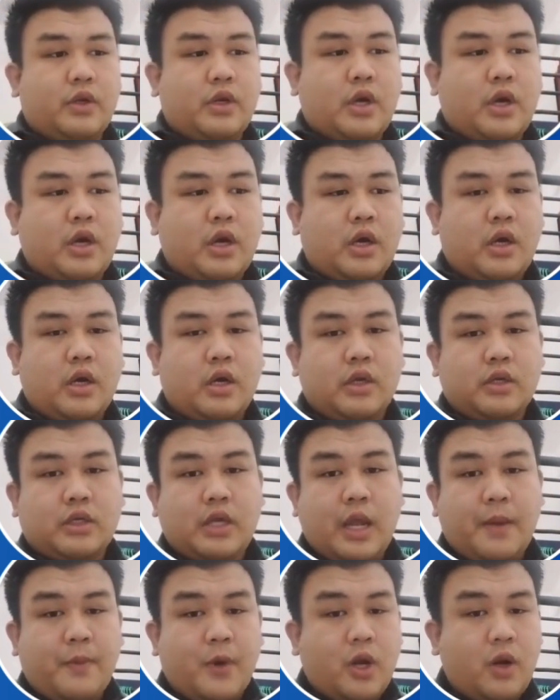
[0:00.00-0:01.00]
the
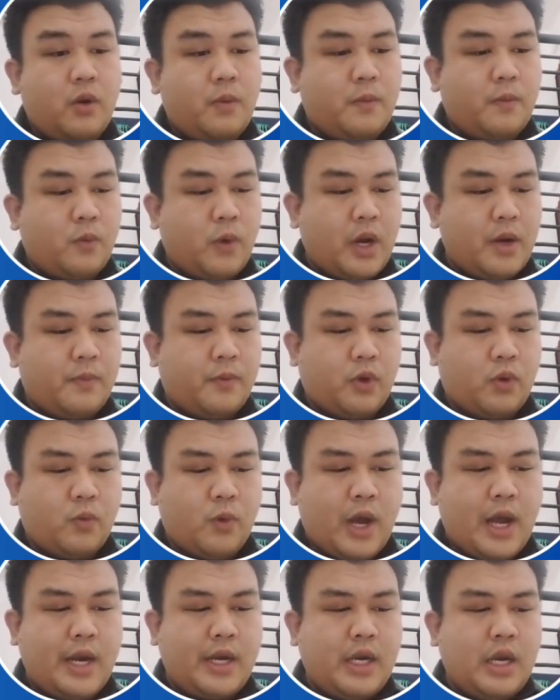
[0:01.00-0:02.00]
table
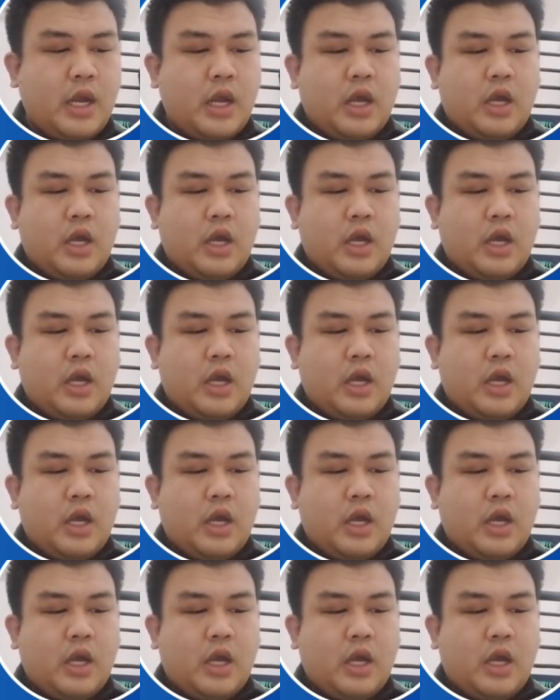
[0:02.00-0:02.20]
1.1,